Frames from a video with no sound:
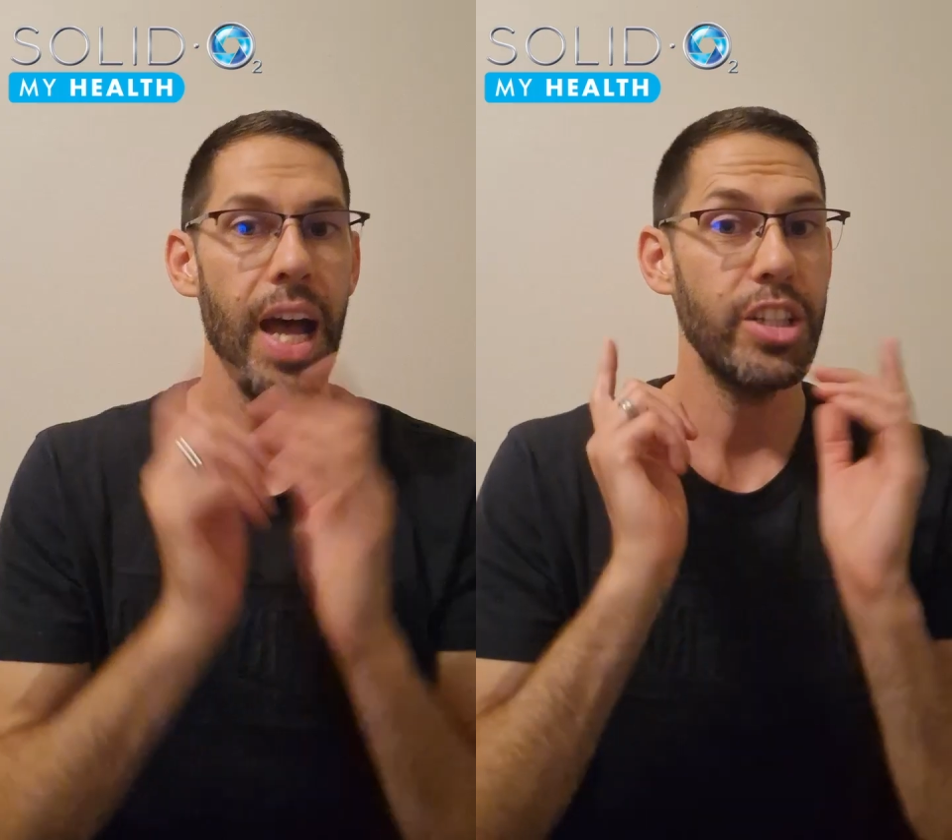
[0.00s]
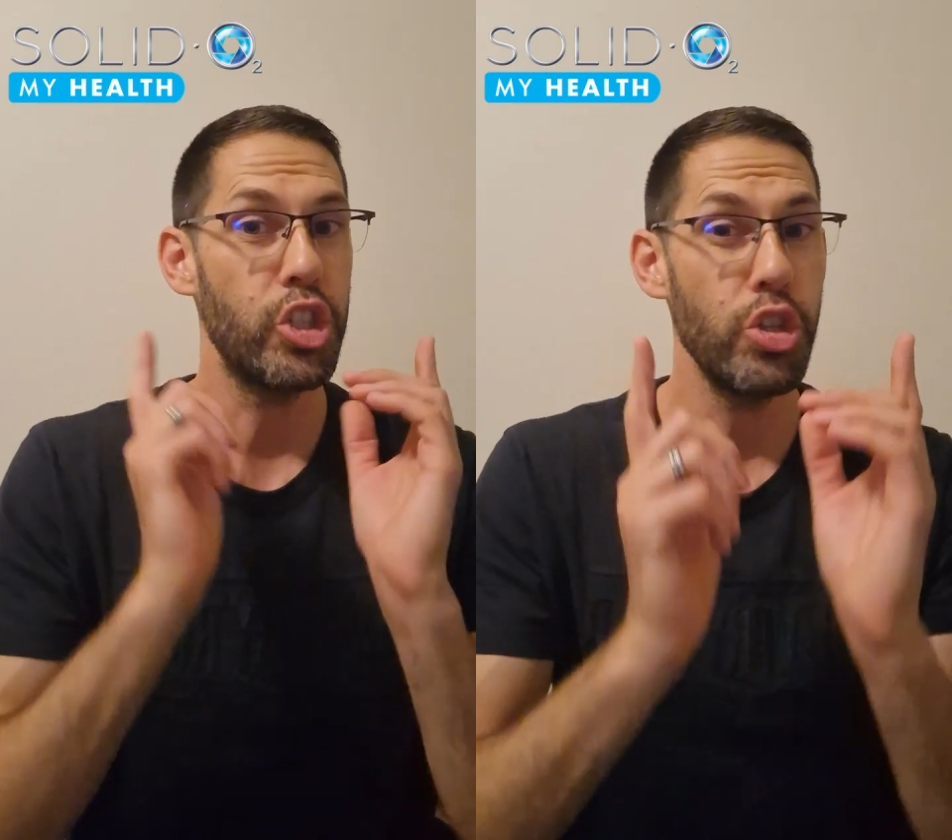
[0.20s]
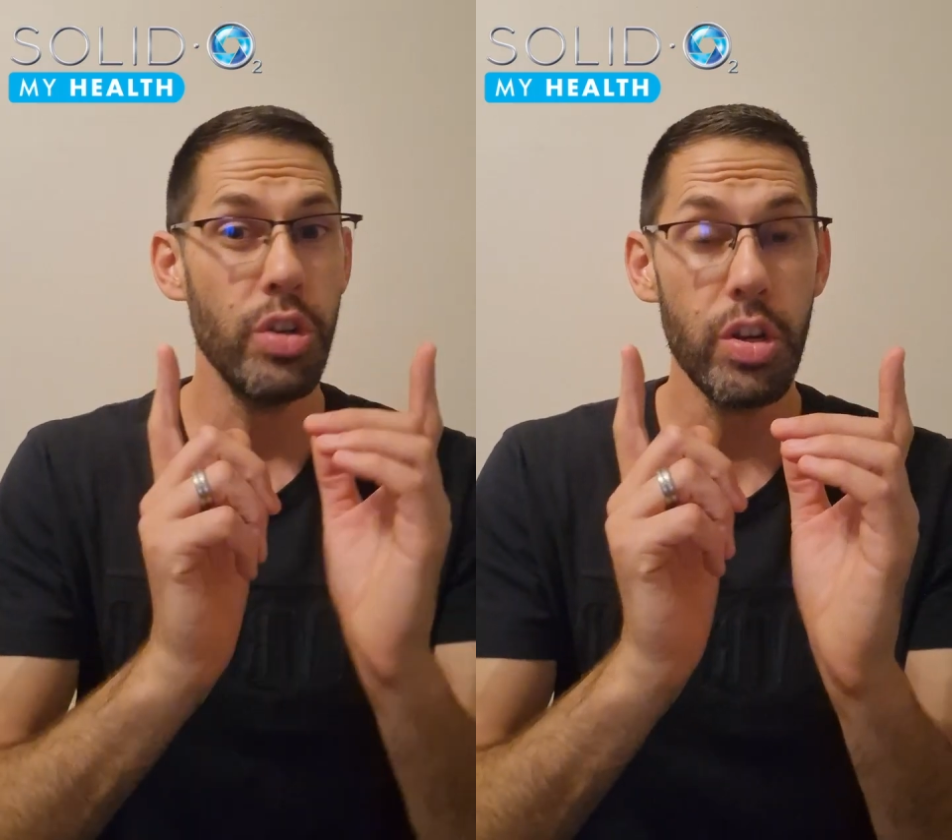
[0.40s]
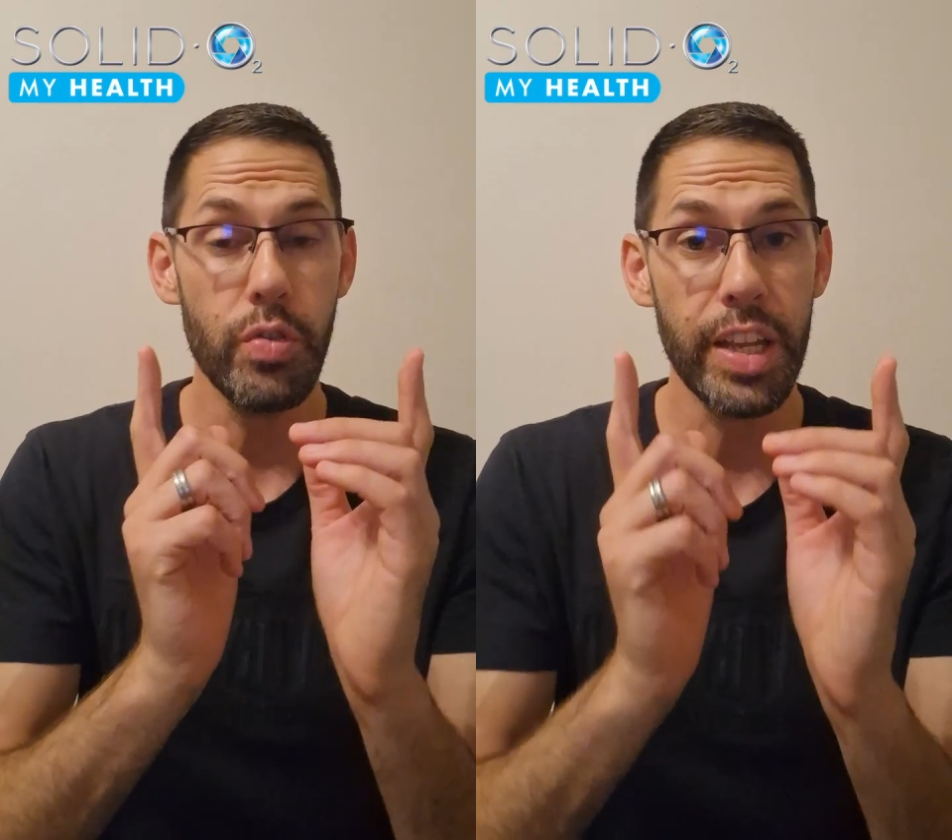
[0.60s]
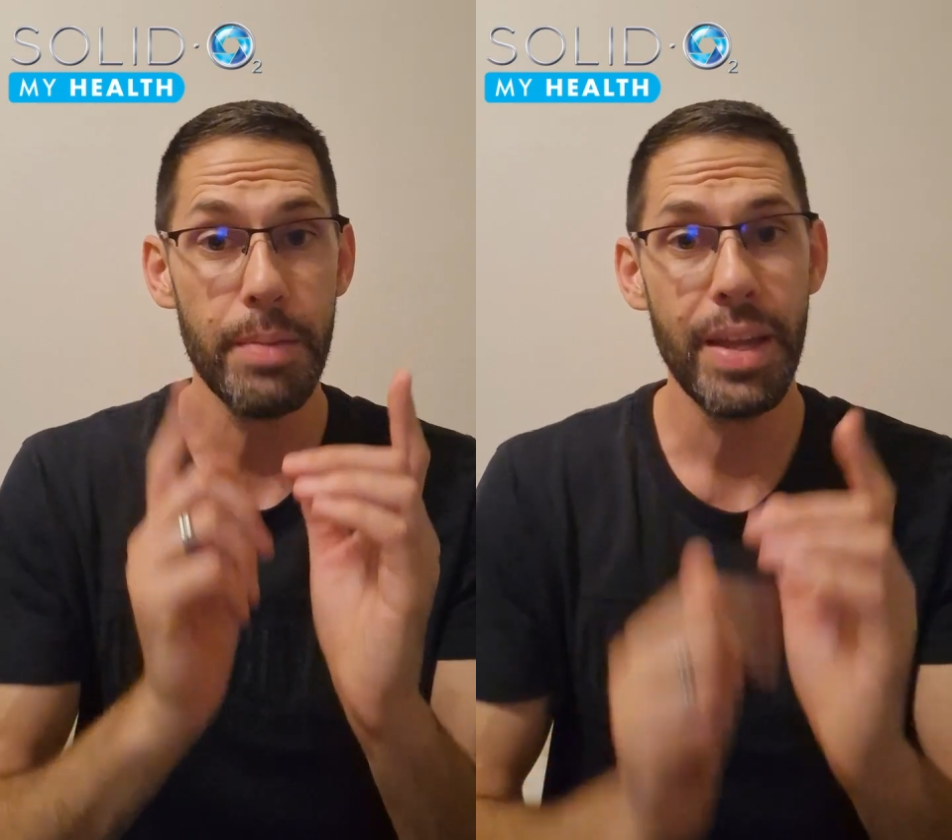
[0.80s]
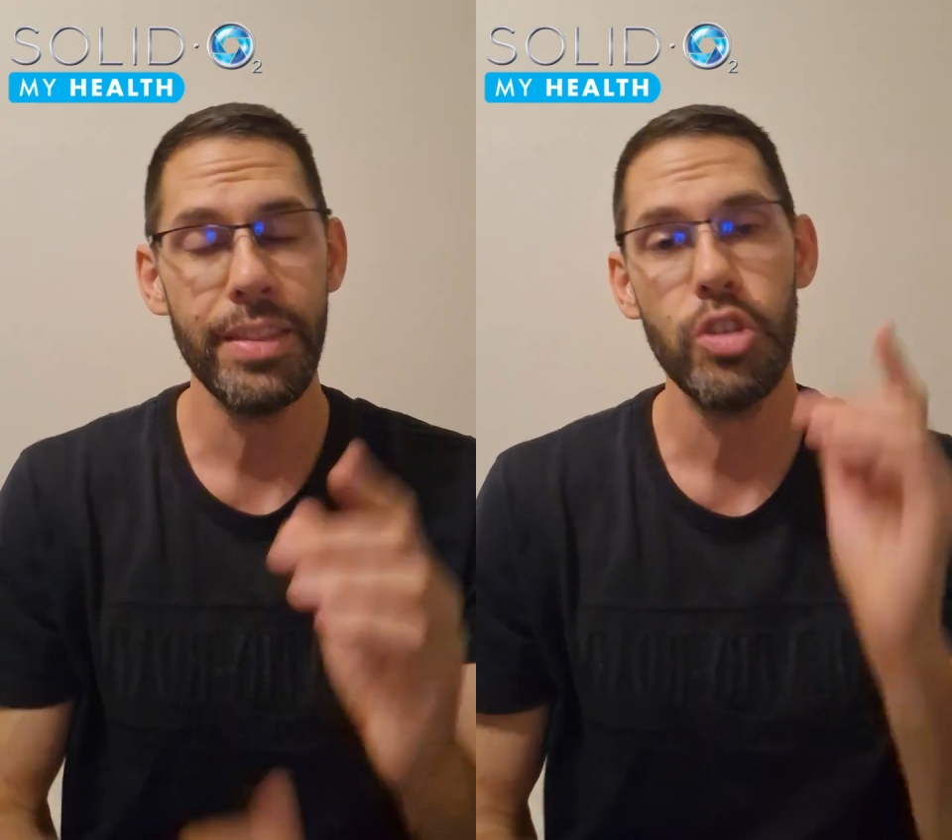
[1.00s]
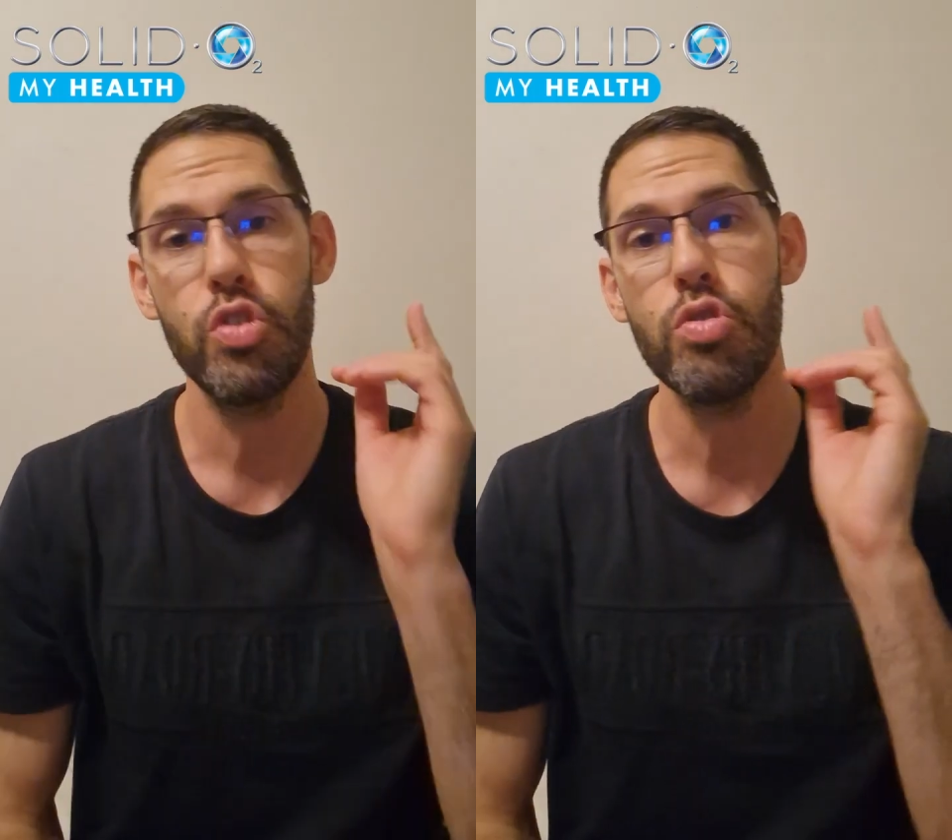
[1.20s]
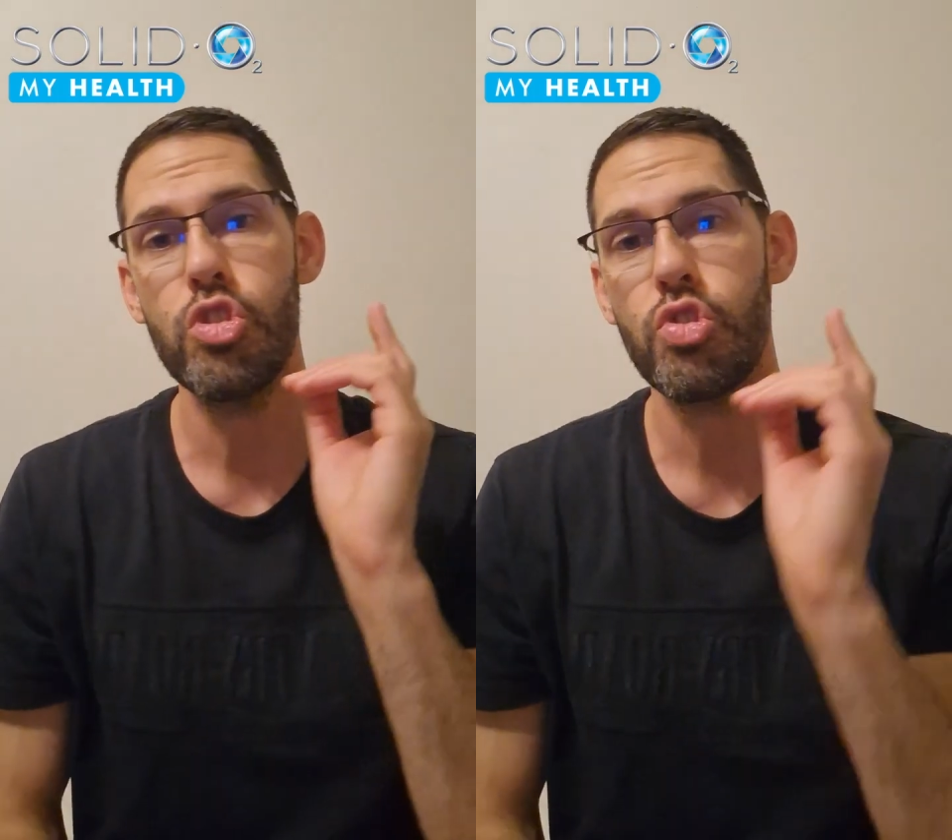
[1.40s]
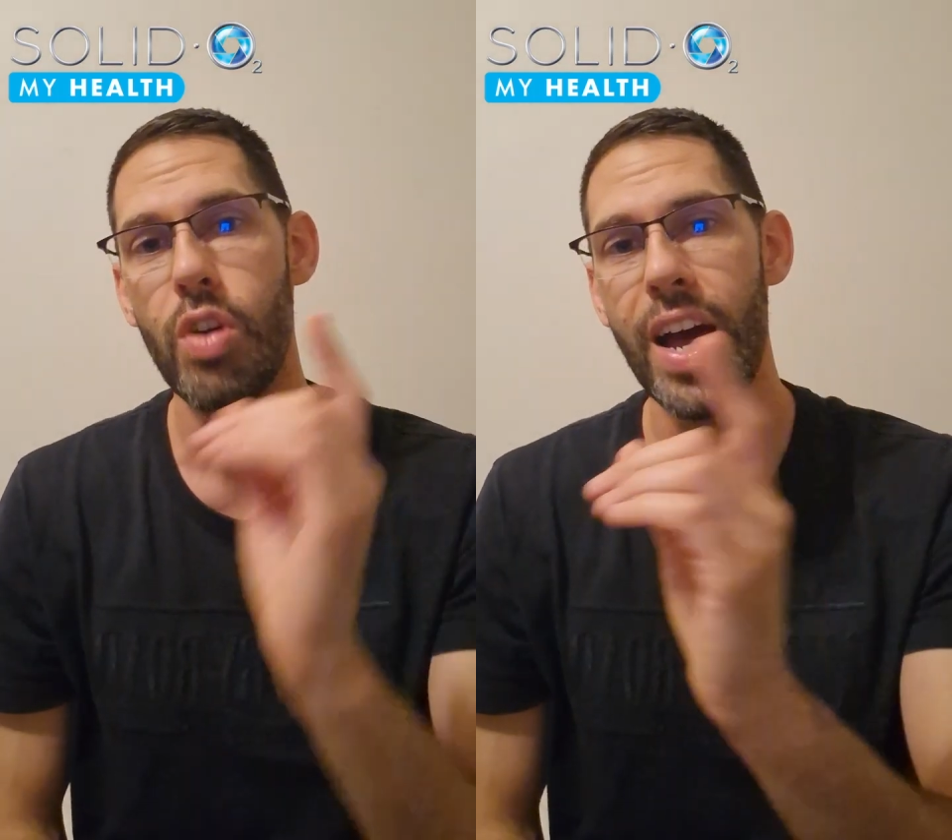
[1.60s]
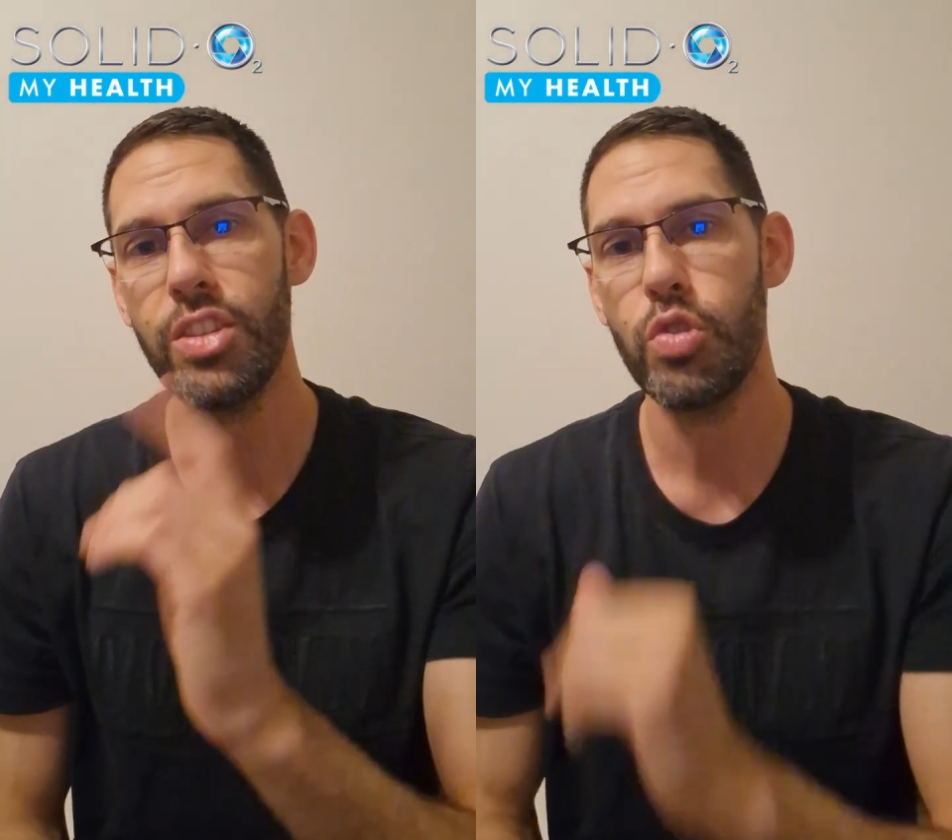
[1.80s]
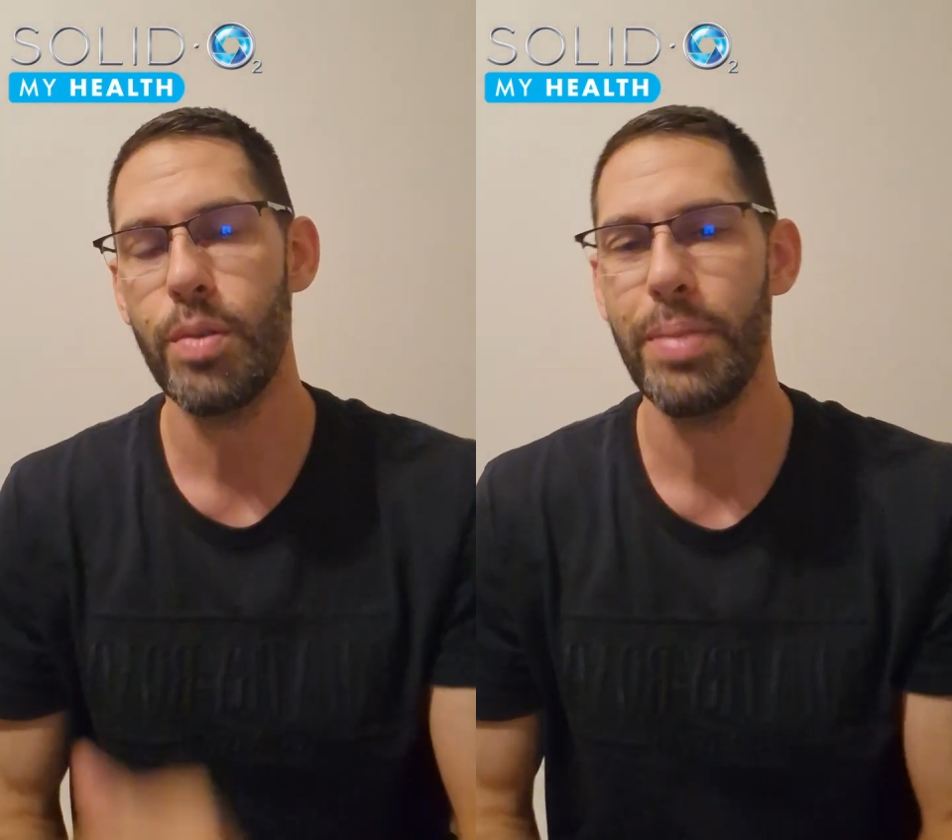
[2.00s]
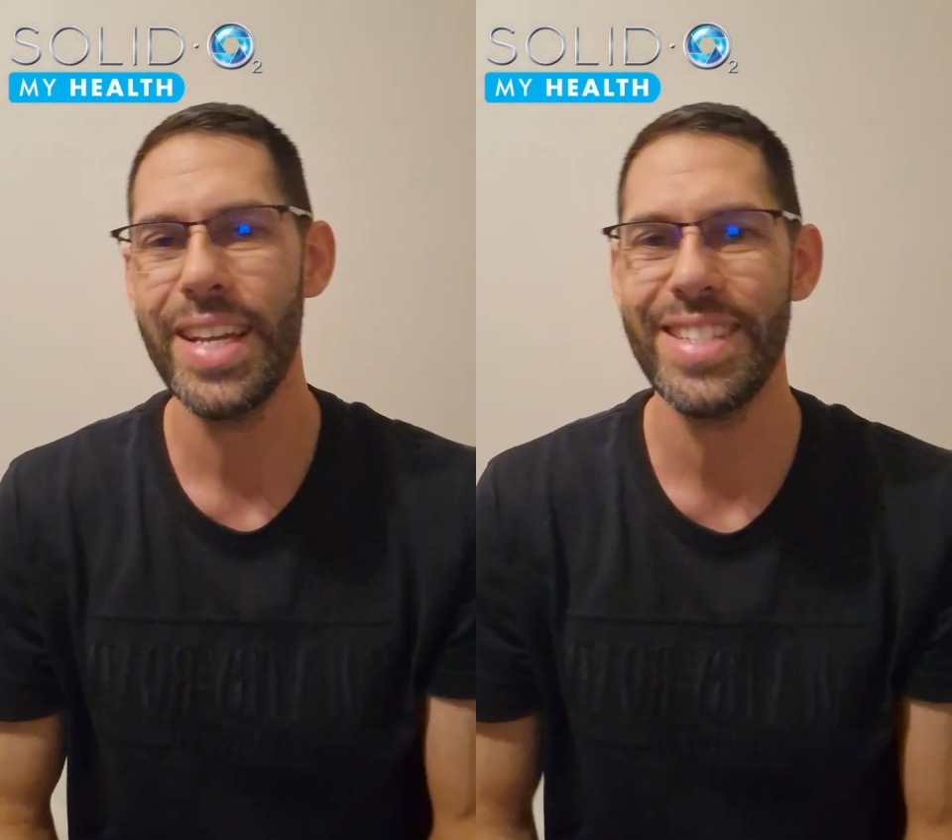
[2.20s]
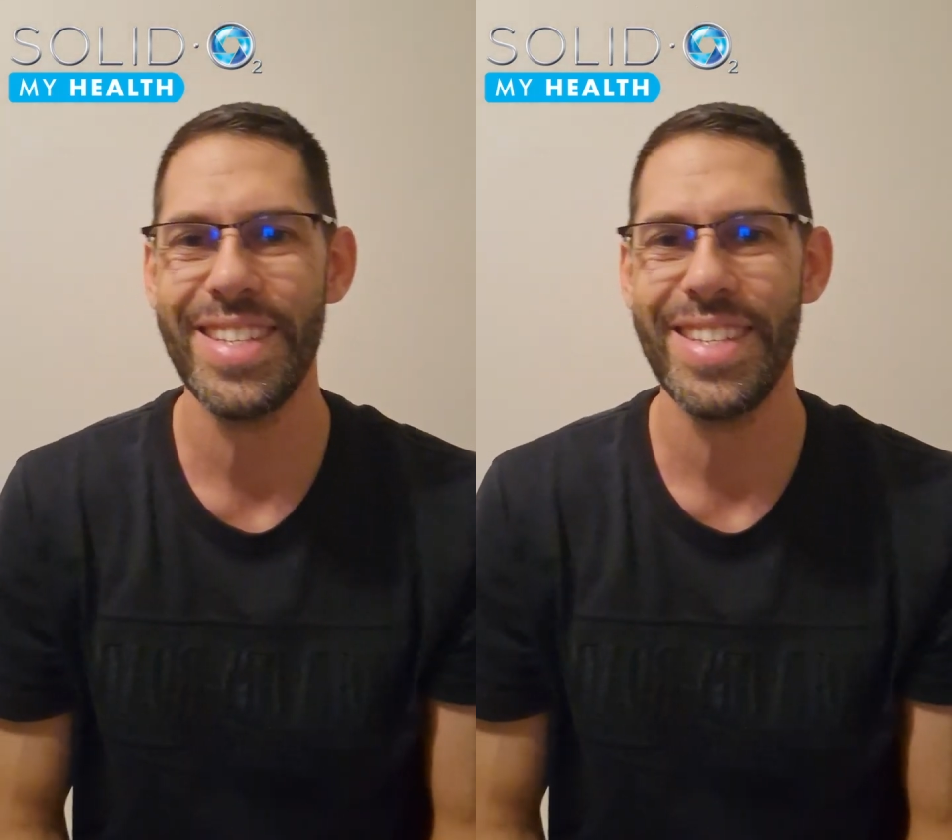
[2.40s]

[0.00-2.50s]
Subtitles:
I do not recommend that you try to replace